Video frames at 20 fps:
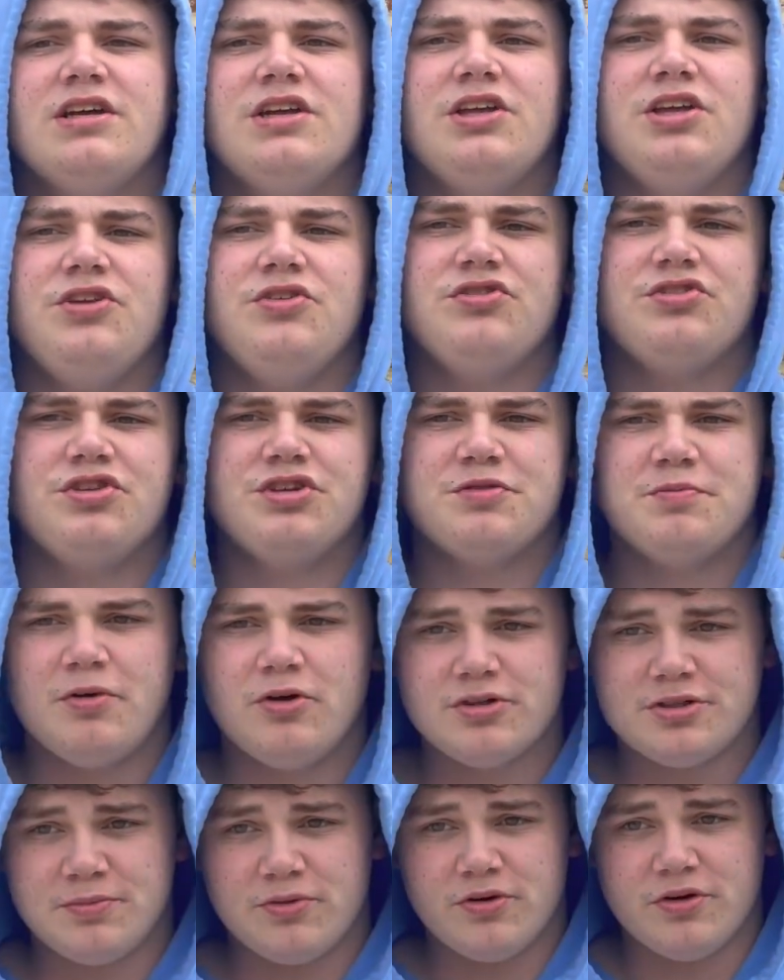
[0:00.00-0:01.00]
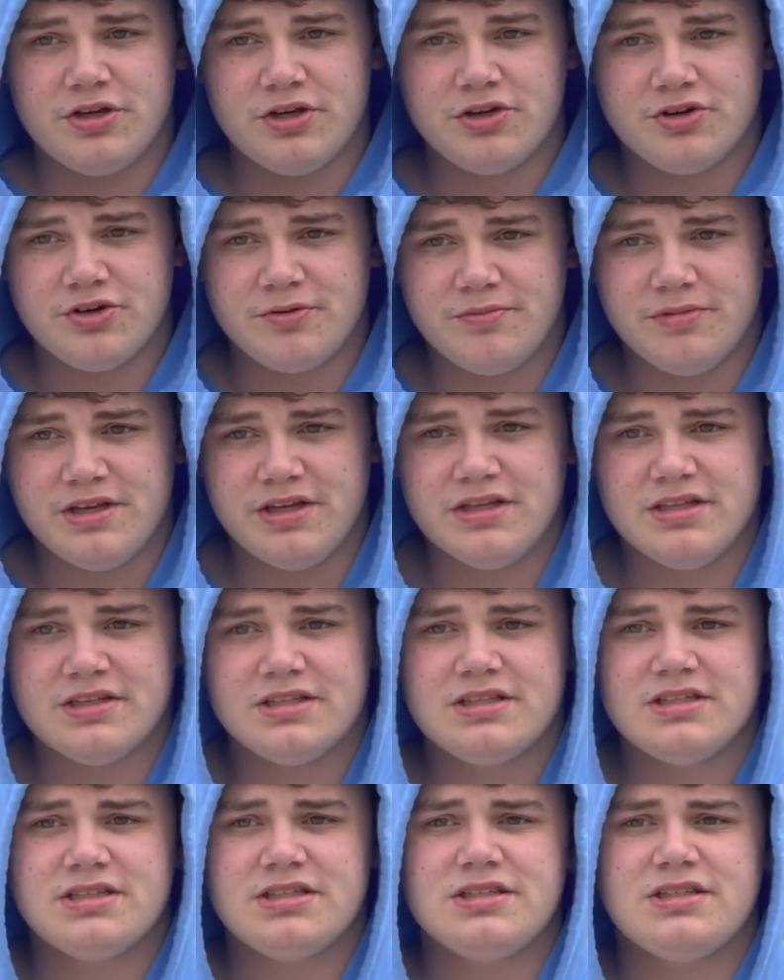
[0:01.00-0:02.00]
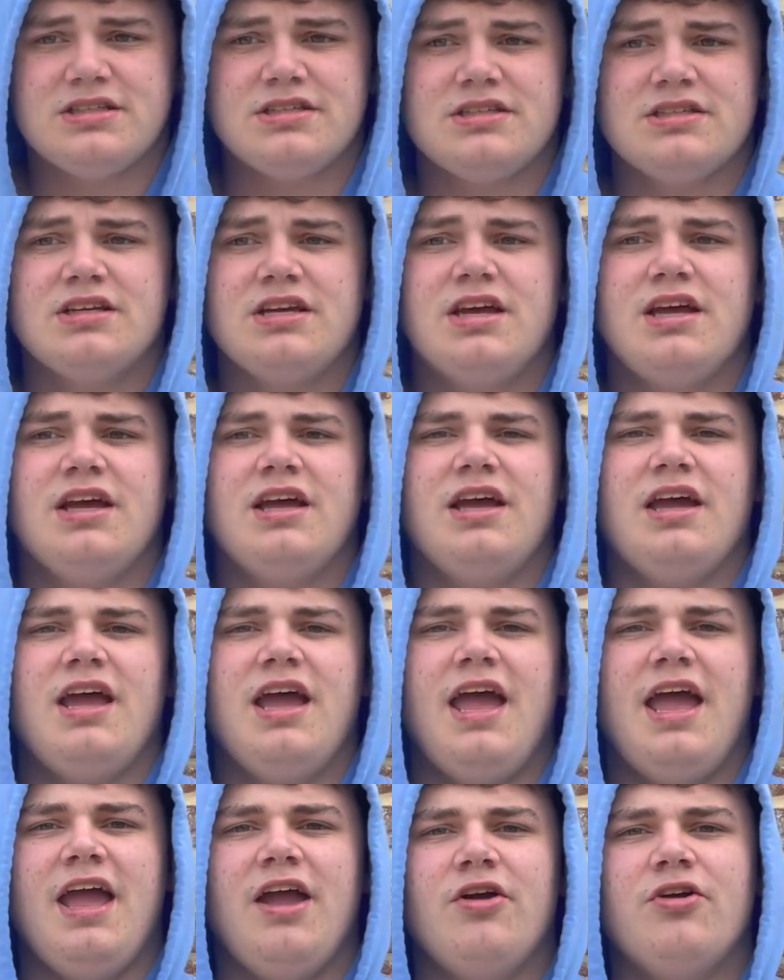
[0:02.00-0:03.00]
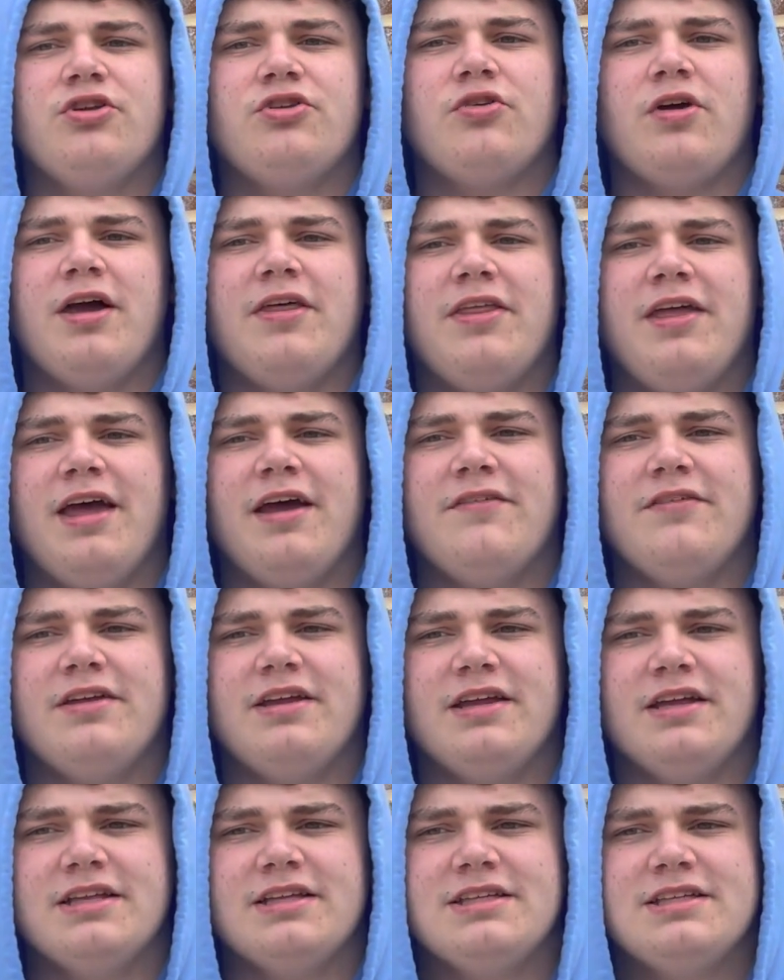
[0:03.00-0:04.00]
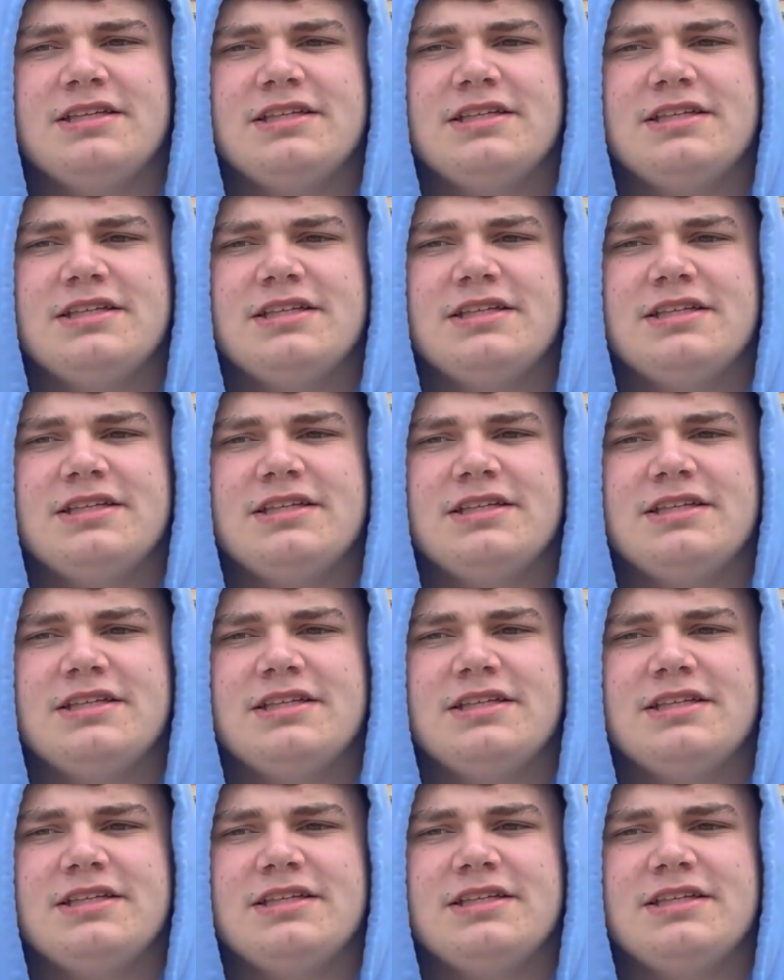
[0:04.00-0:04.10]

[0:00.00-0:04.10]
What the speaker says: use disposable instruments, air dry the evidence,